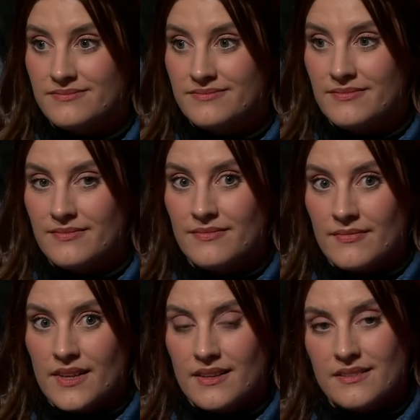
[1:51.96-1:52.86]
Yeah, it's
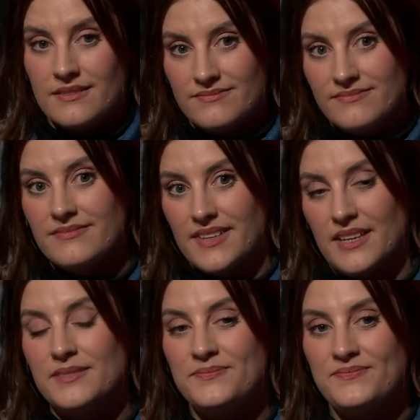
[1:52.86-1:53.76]
funny, isn't it, that old
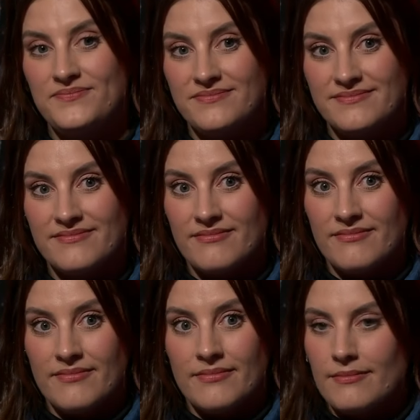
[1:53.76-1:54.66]
people thought, we'll take
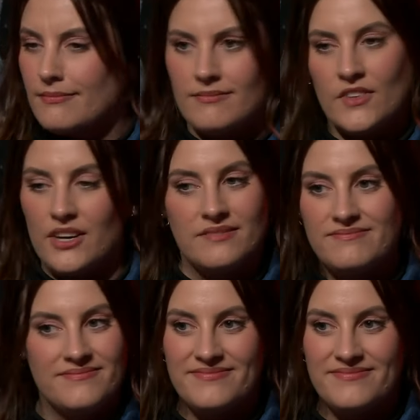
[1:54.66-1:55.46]
the phones and there'll be